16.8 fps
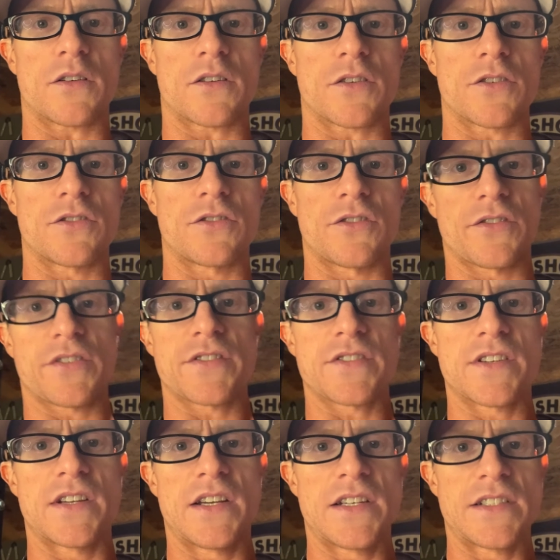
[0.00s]
curls
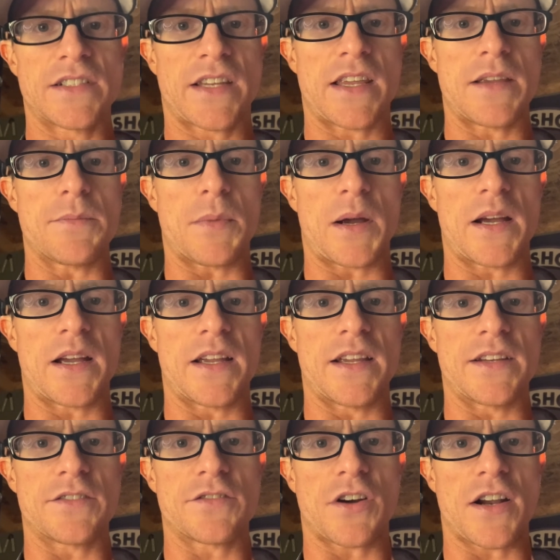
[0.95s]
to keep
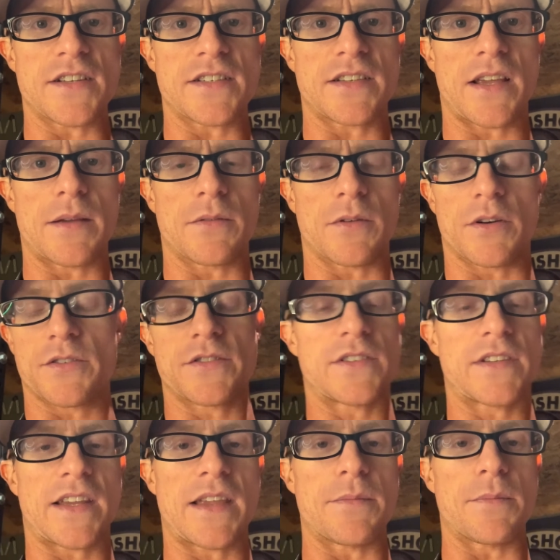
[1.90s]
my tricep or
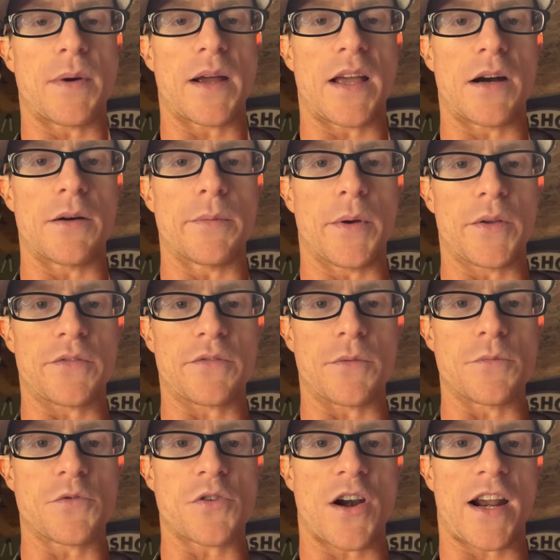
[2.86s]
to keep my elbows
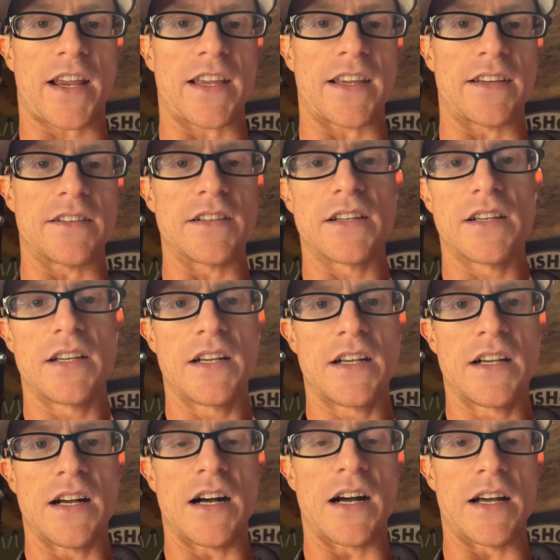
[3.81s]
from tracking
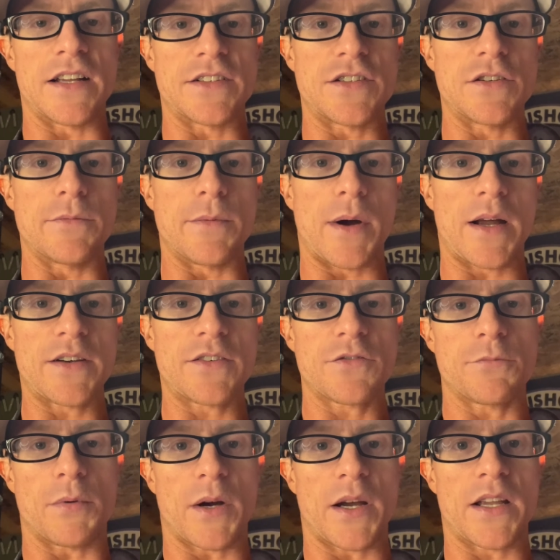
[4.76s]
too much,
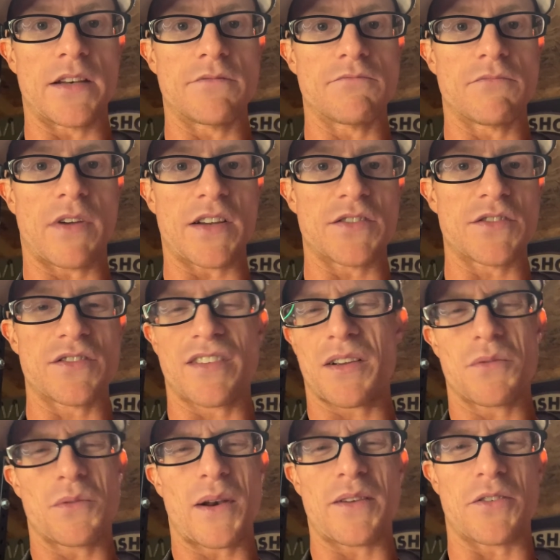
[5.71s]
but I was just like,
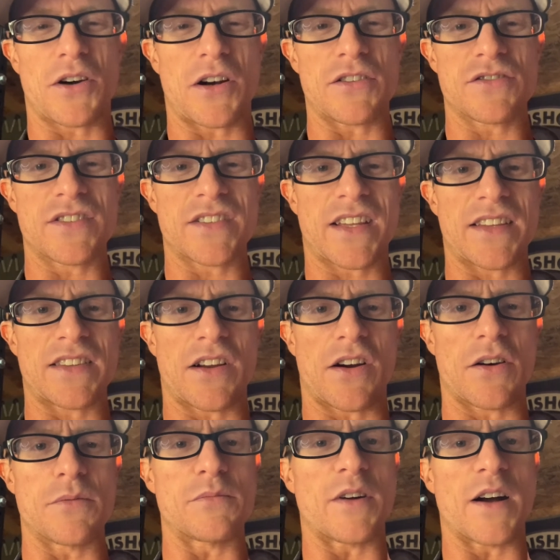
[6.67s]
whatever, I'll just get the
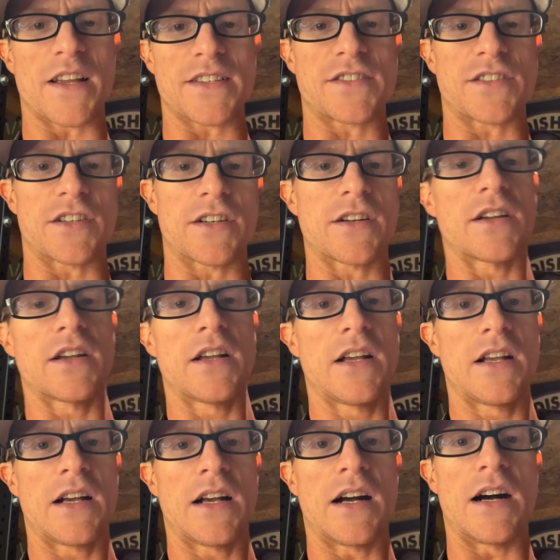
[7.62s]
arm blaster,
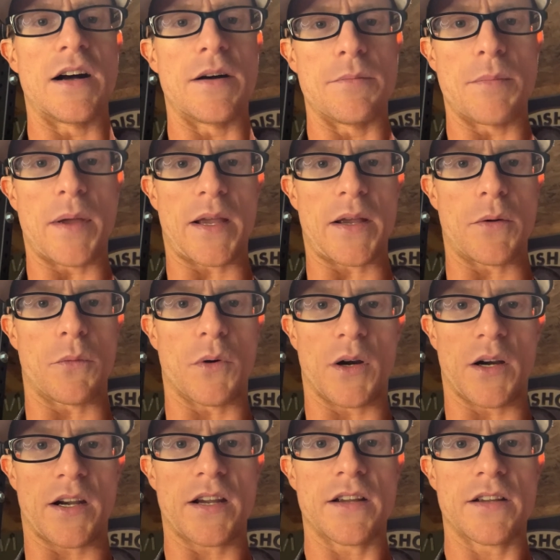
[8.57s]
make it work.